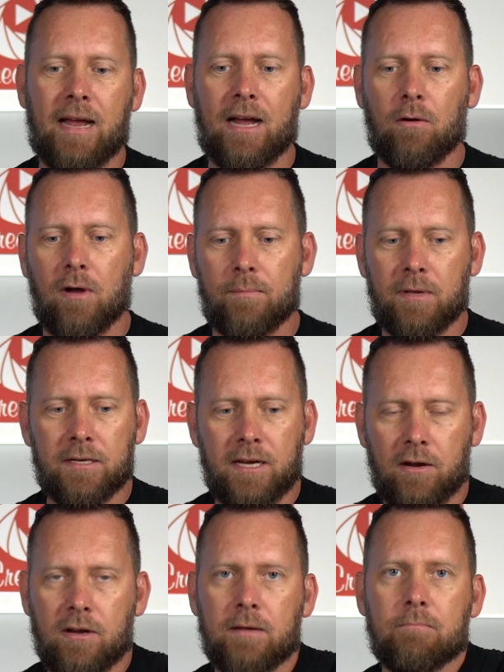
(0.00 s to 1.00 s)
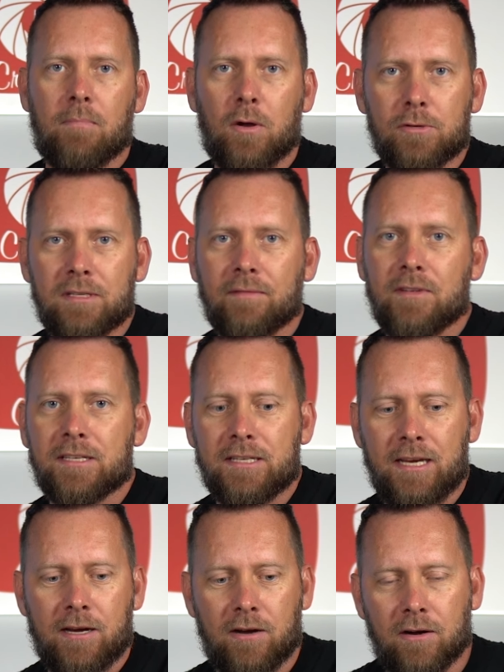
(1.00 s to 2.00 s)
how I've been carrying most of this
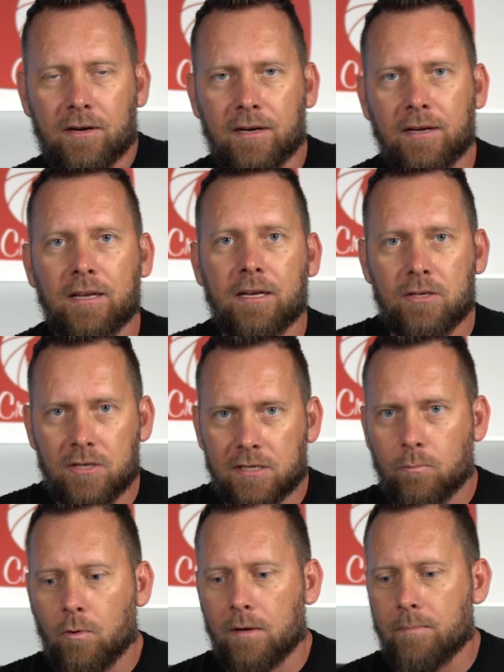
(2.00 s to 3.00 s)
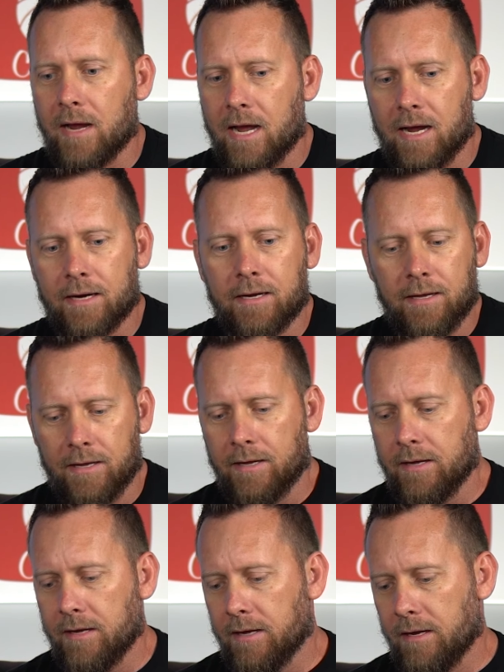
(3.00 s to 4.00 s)
gear in just one bag.
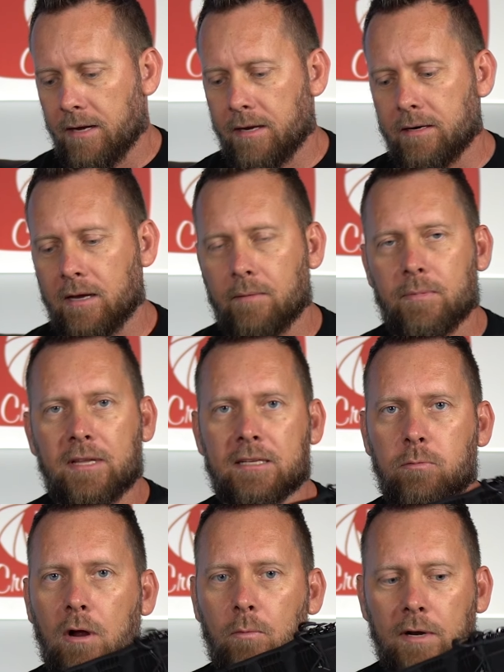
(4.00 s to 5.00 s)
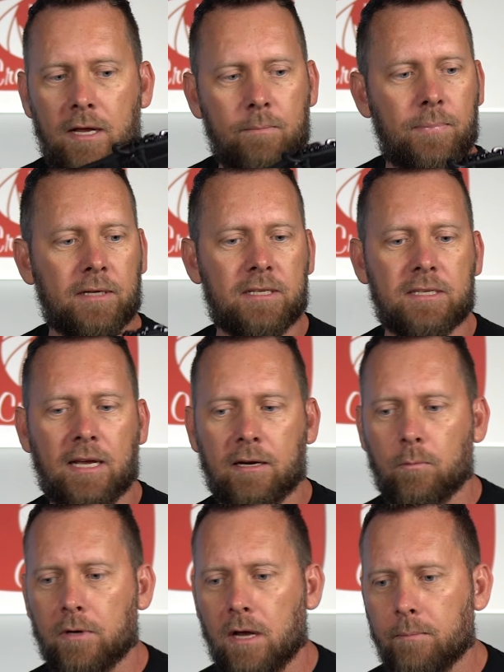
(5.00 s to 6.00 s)
And that's why I went ahead and picked the
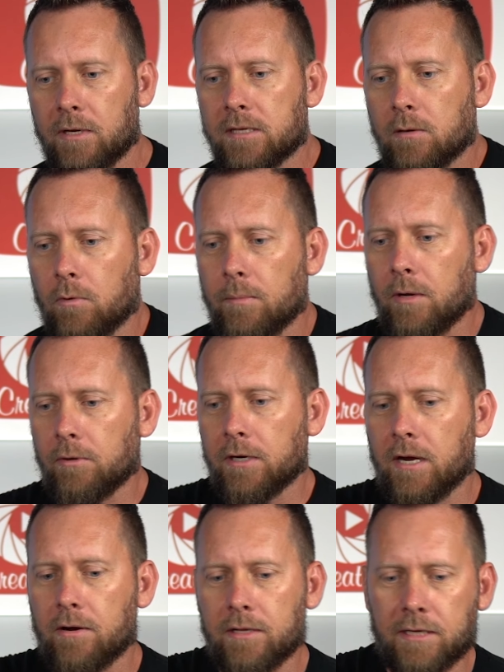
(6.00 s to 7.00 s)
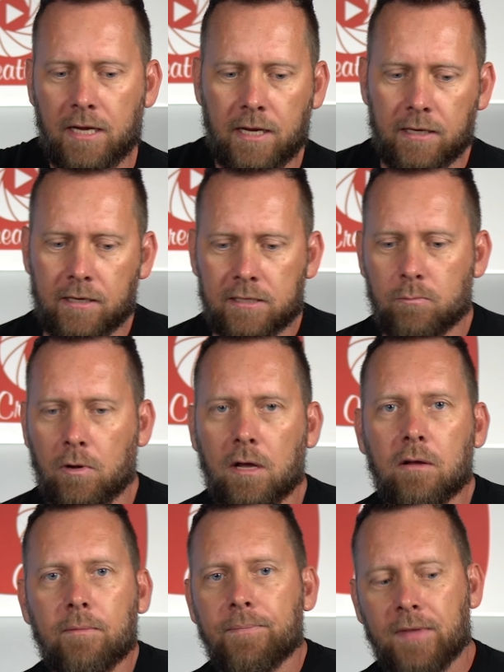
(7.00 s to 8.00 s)
second one up, because I want to be able to carry the Canon as
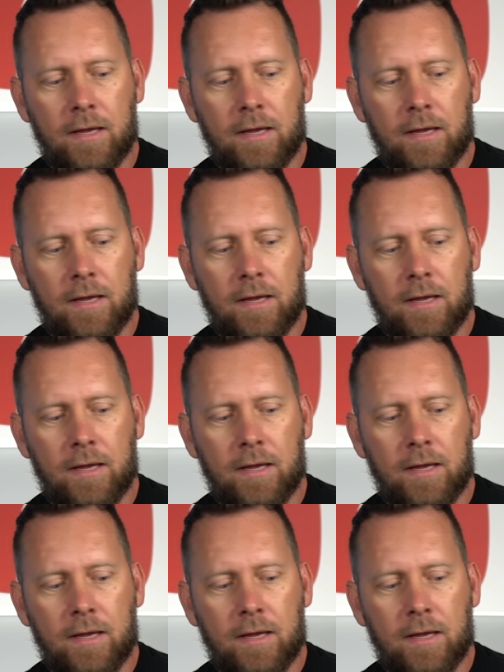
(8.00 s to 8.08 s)
well.